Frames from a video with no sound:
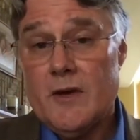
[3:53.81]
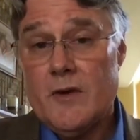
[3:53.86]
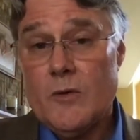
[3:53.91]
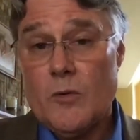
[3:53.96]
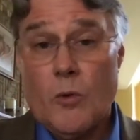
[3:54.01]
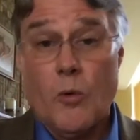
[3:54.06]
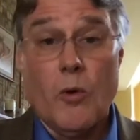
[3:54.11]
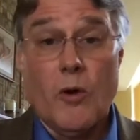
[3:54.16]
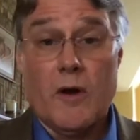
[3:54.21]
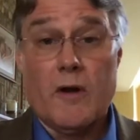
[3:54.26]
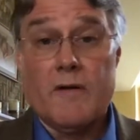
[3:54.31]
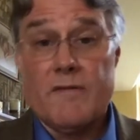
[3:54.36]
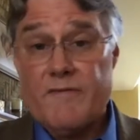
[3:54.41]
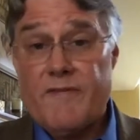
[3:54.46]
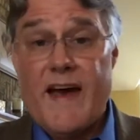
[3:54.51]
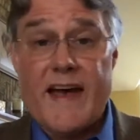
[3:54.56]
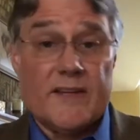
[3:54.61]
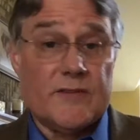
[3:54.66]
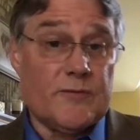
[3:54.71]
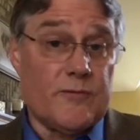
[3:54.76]
or
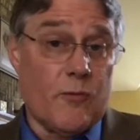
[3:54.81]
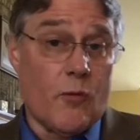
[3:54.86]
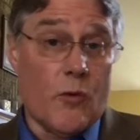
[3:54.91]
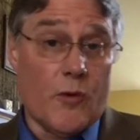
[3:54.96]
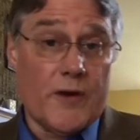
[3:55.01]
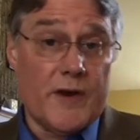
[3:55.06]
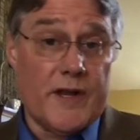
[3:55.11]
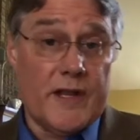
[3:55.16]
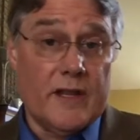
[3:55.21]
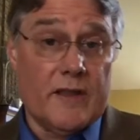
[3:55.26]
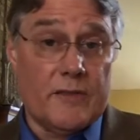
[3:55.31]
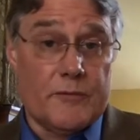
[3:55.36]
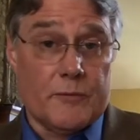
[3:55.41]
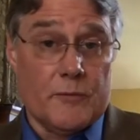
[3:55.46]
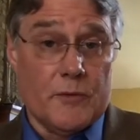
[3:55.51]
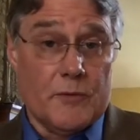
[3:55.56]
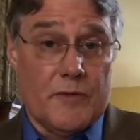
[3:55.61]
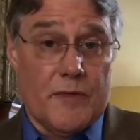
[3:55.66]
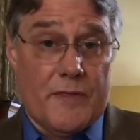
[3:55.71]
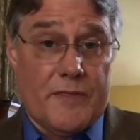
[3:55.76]
fast forwarding
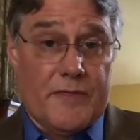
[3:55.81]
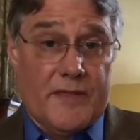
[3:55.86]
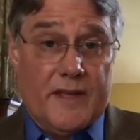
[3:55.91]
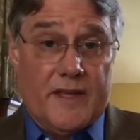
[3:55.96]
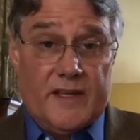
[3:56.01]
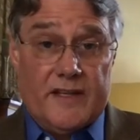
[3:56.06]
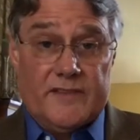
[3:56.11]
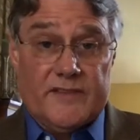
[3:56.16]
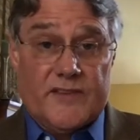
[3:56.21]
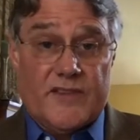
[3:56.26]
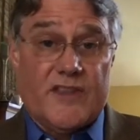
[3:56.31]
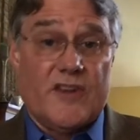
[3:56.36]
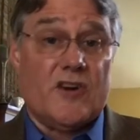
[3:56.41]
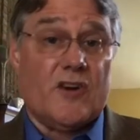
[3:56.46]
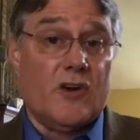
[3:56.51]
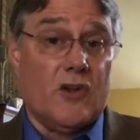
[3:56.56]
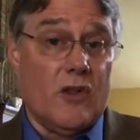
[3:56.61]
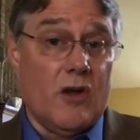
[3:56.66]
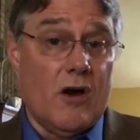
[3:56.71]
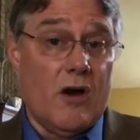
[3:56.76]
through the things that
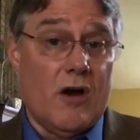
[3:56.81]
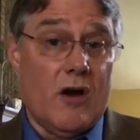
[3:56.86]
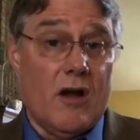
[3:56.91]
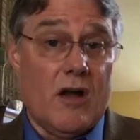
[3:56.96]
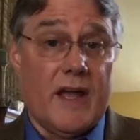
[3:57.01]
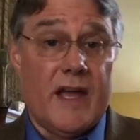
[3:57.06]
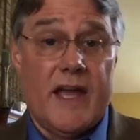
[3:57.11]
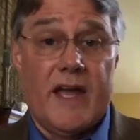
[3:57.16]
are long